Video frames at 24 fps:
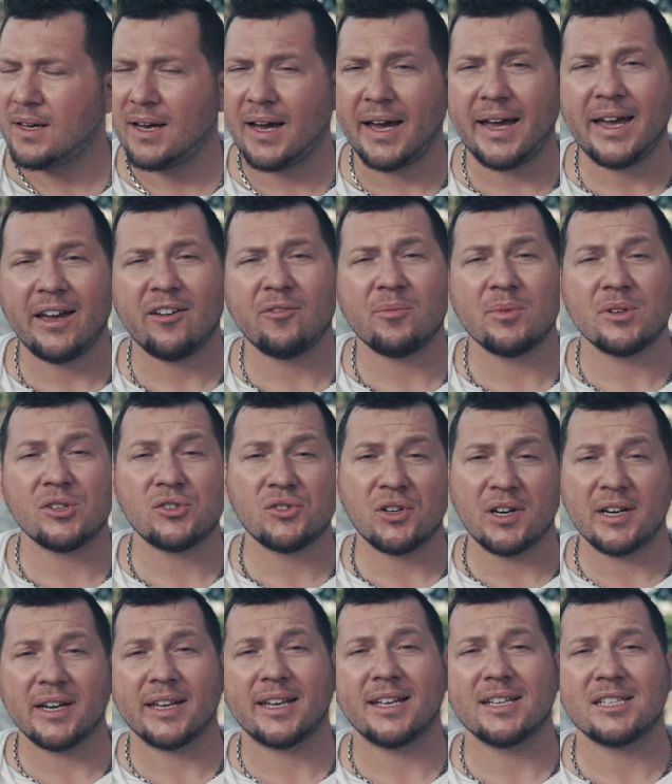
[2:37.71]
I have been
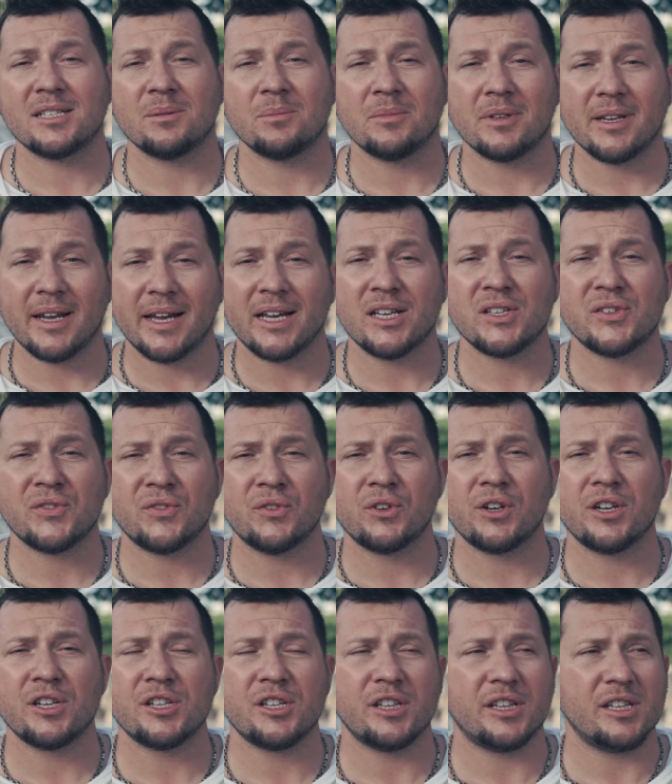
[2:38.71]
trying to get some nice
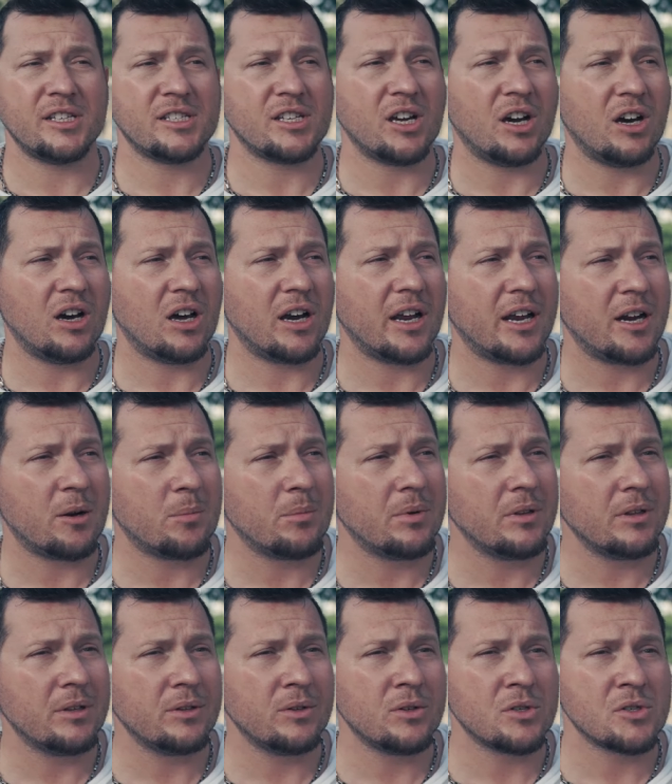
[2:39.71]
footage of these hot air
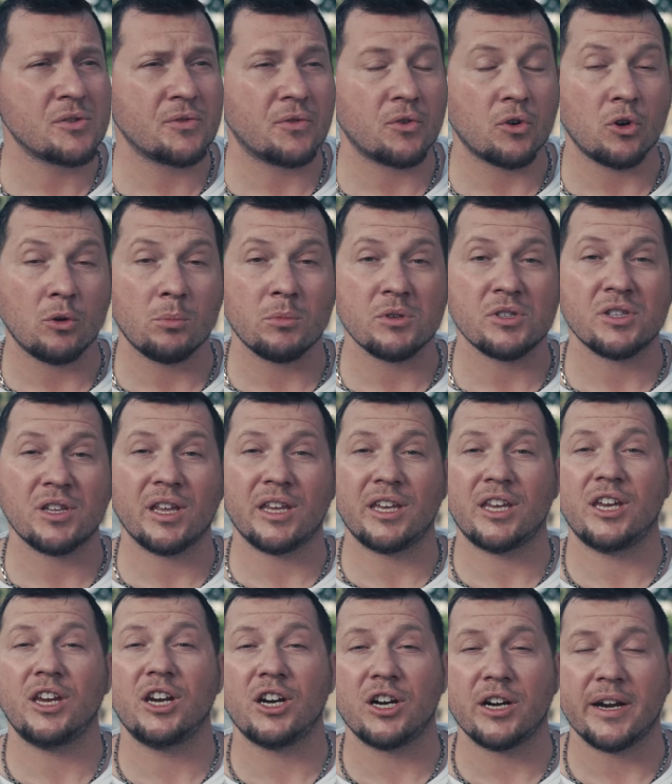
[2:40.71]
balloons for almost a
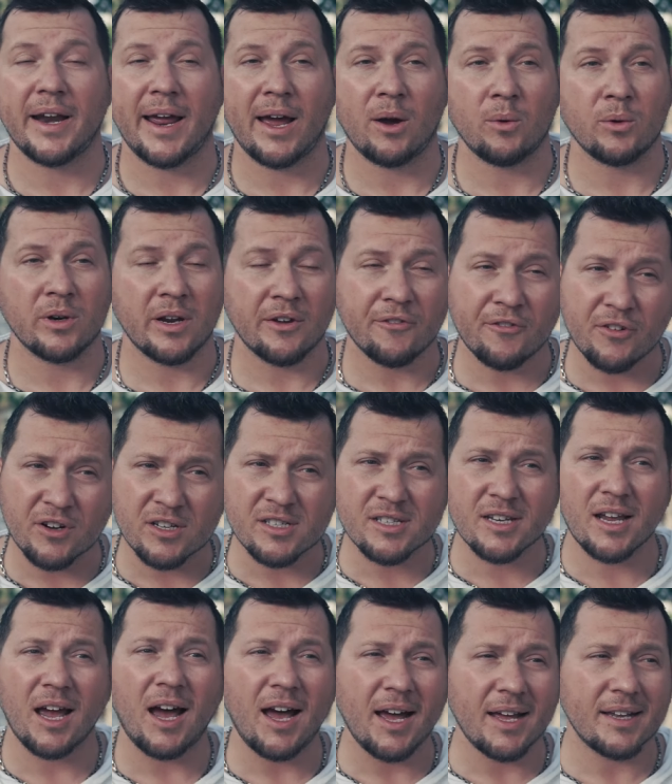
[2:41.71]
year now. When I
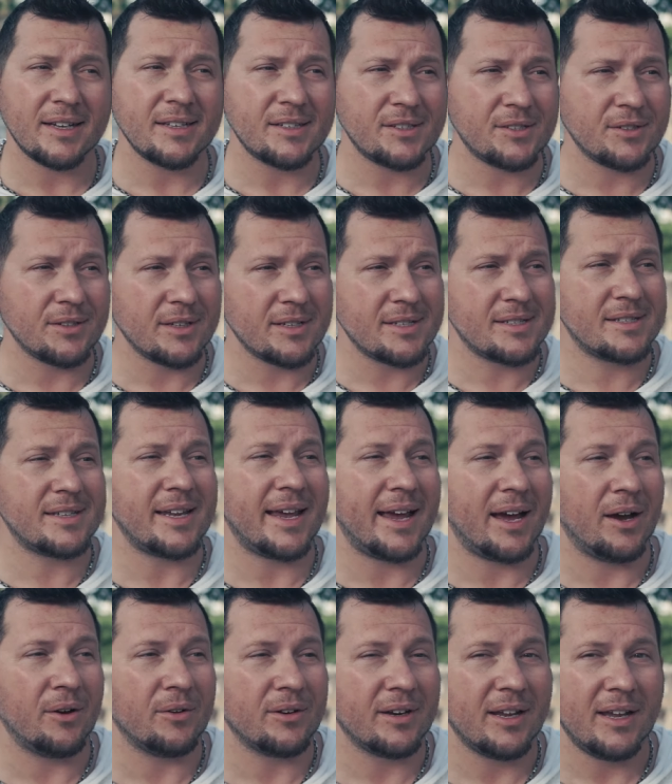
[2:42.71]
first got to this
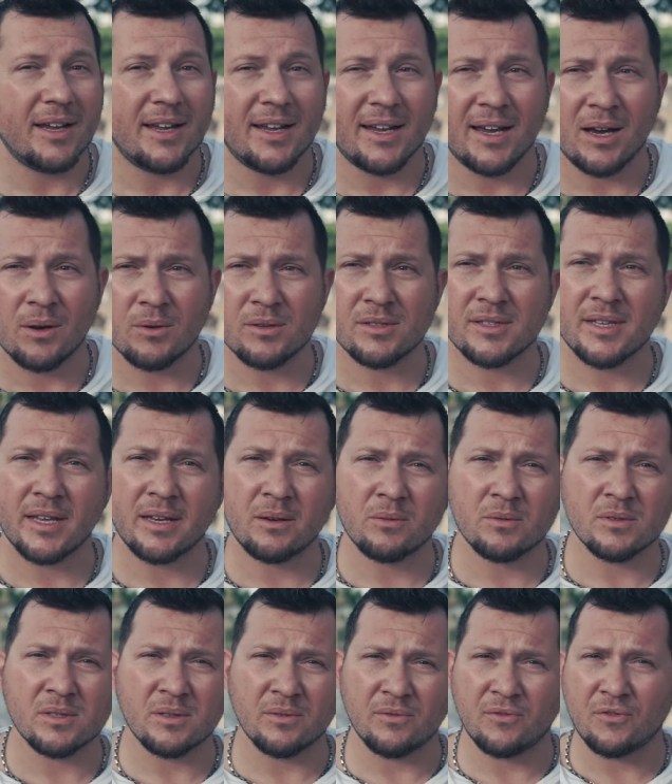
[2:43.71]
town, I was staying
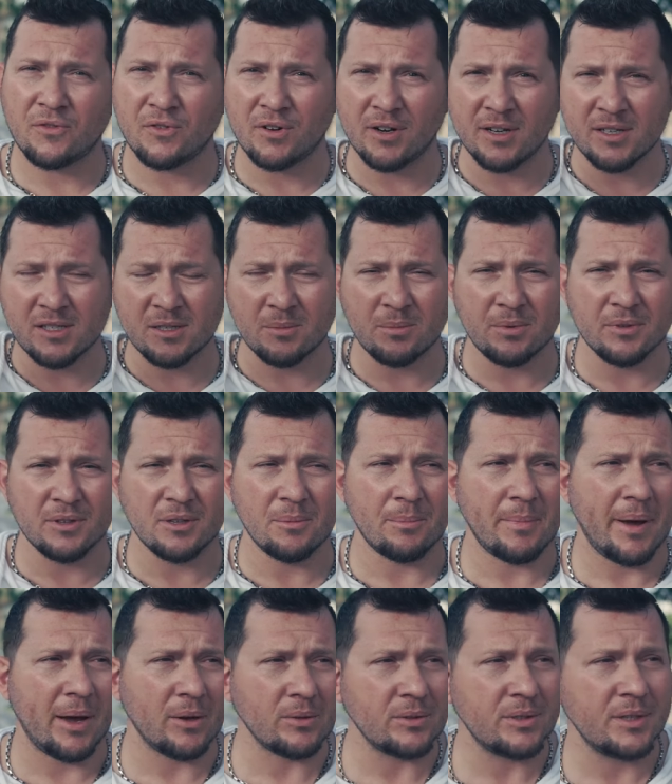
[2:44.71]
with some friends up on the
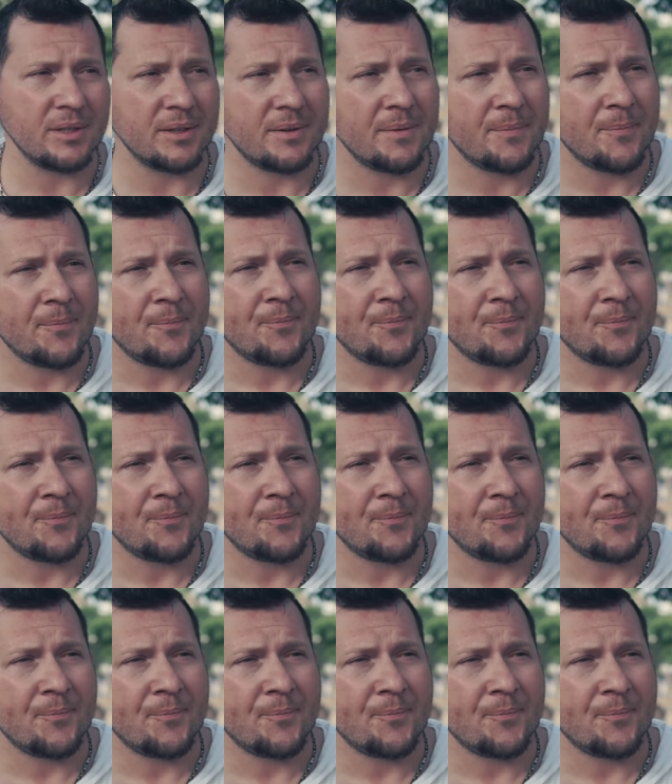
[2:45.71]
mountain.